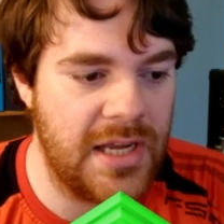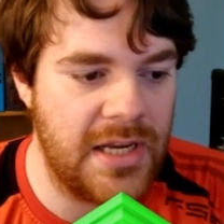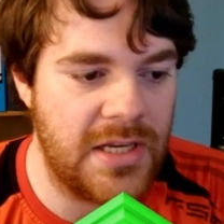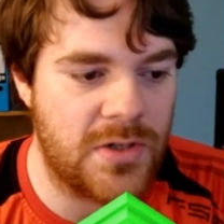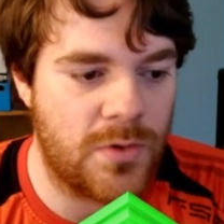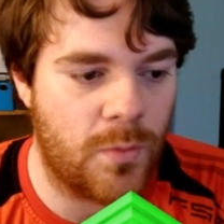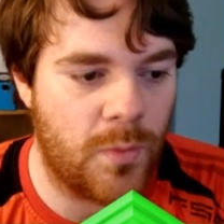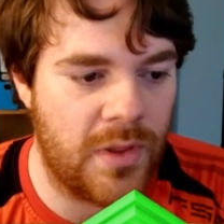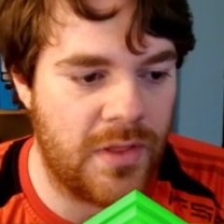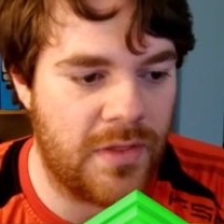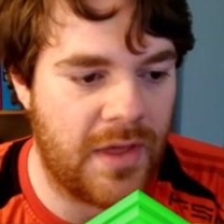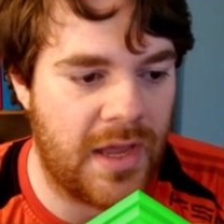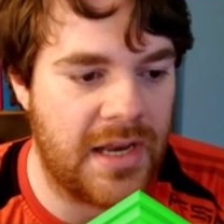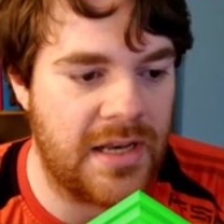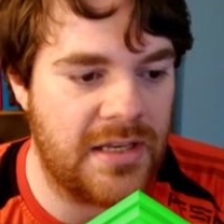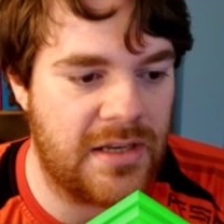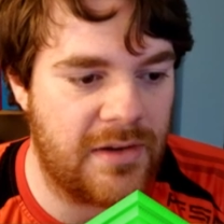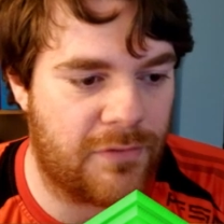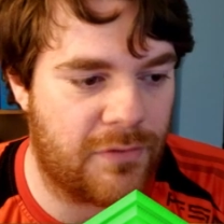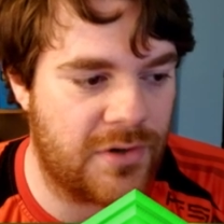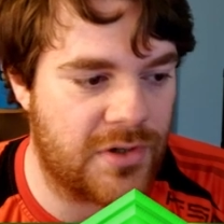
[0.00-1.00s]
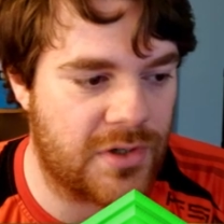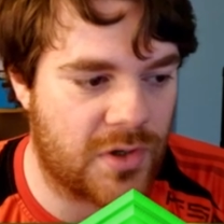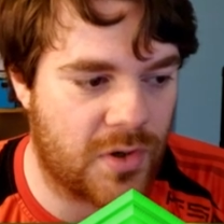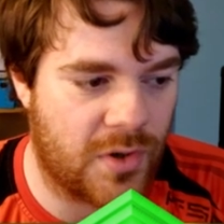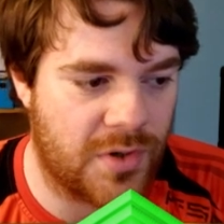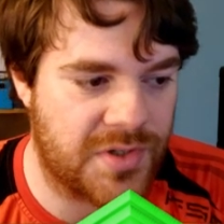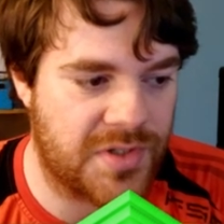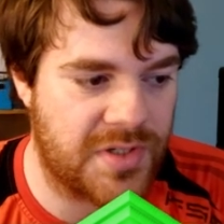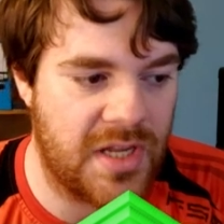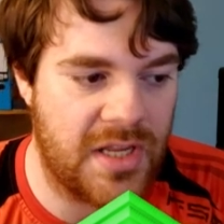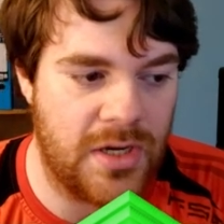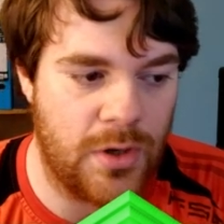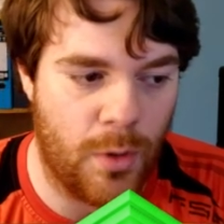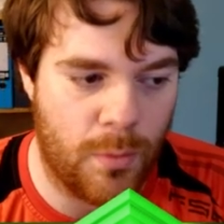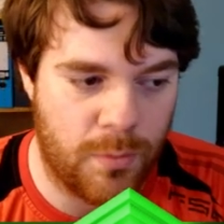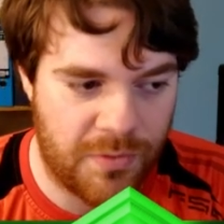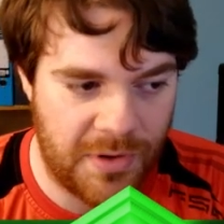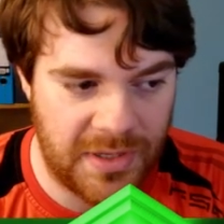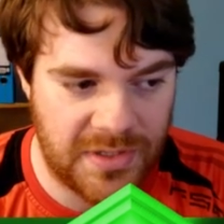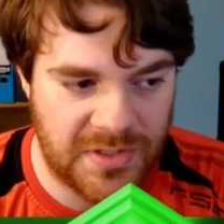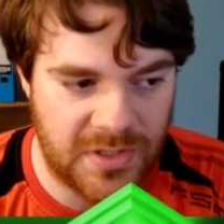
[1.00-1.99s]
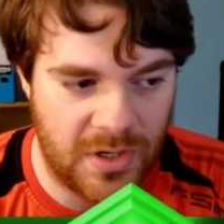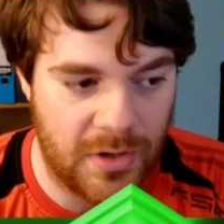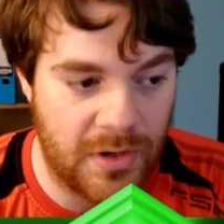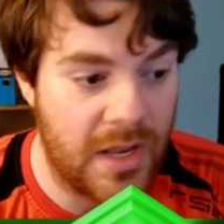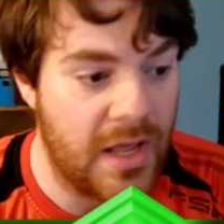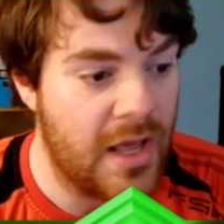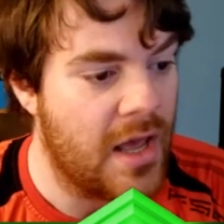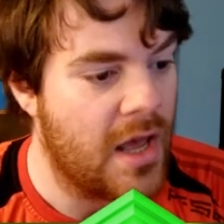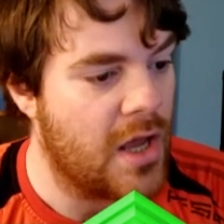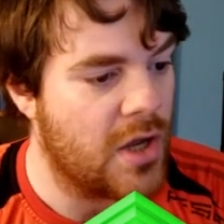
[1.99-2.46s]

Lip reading: each with a different cost in your break zone.